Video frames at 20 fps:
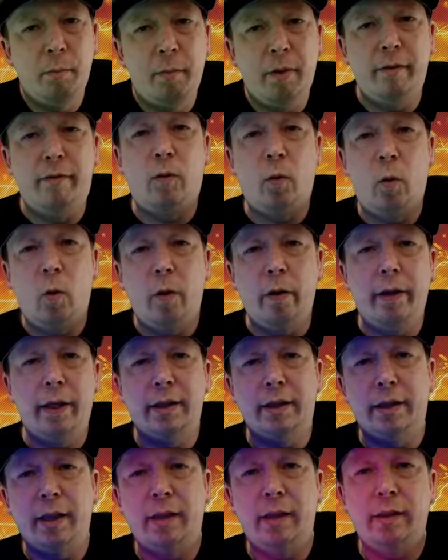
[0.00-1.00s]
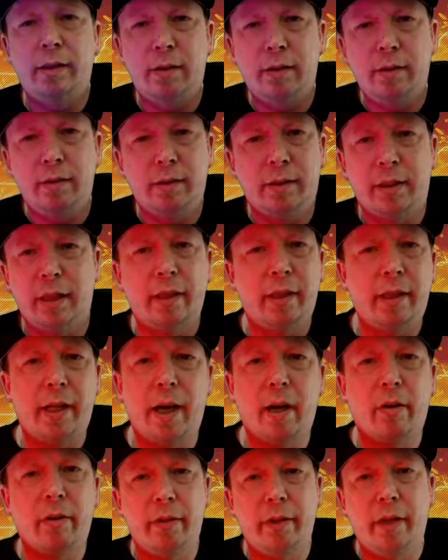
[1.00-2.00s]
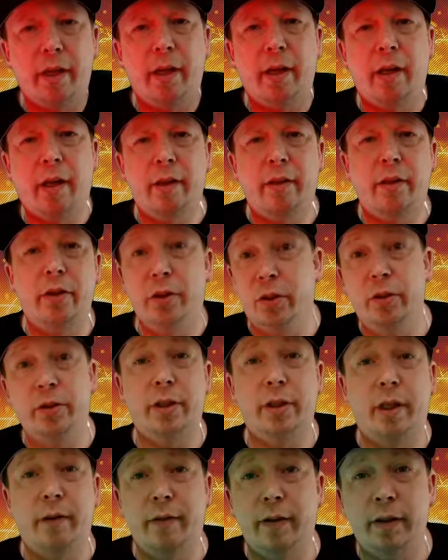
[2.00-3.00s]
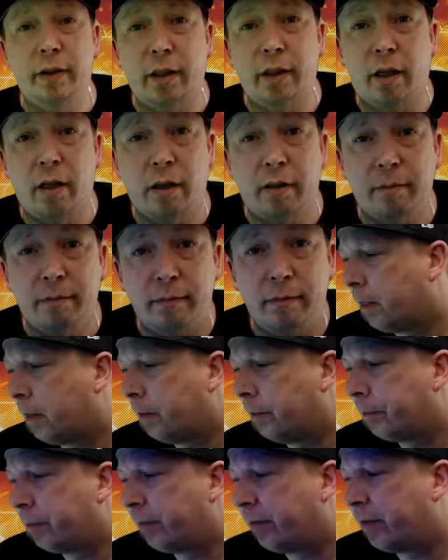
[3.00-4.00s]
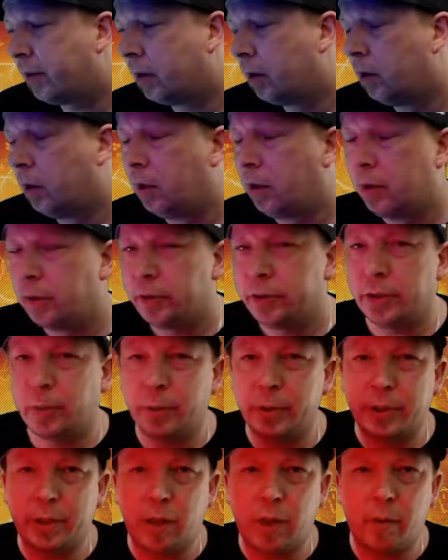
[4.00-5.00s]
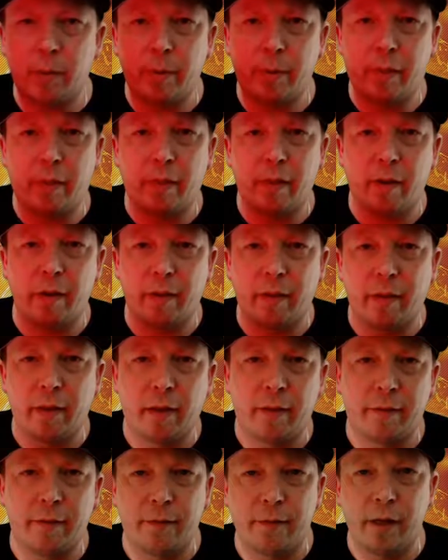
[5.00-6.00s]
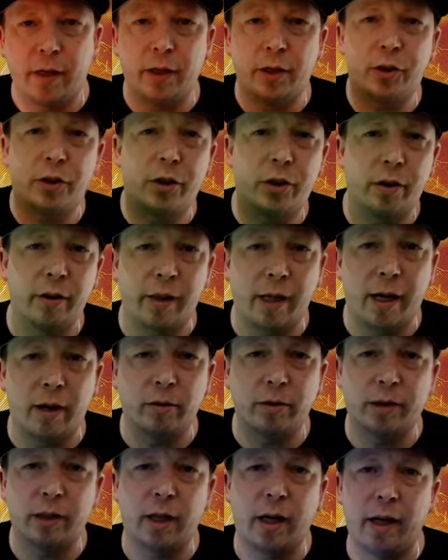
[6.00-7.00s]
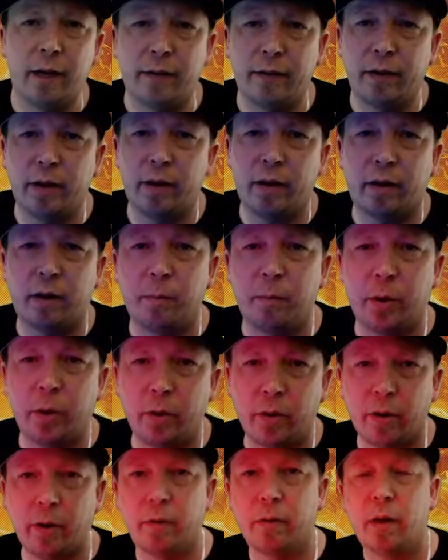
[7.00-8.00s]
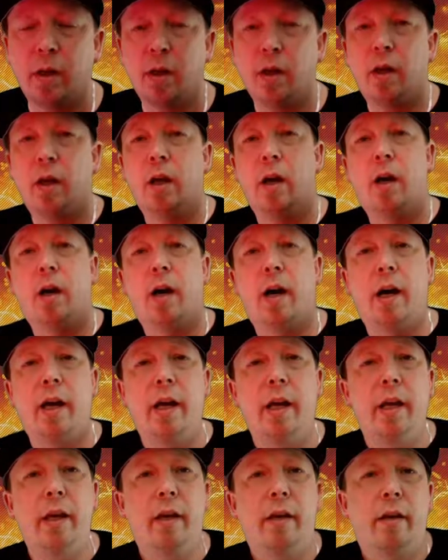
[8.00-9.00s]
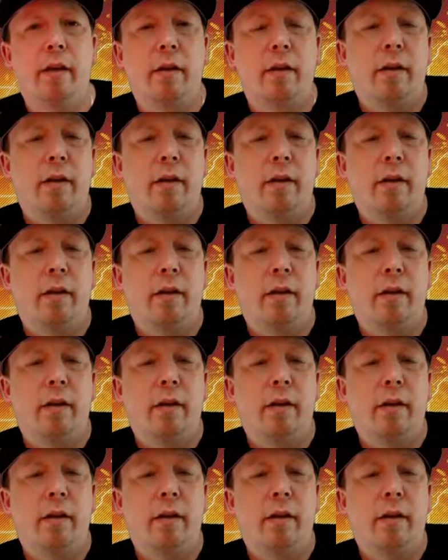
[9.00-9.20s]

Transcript: before they sent it out, they had the new stuff in stock. So we'll start with the finish, the outside of the computer. I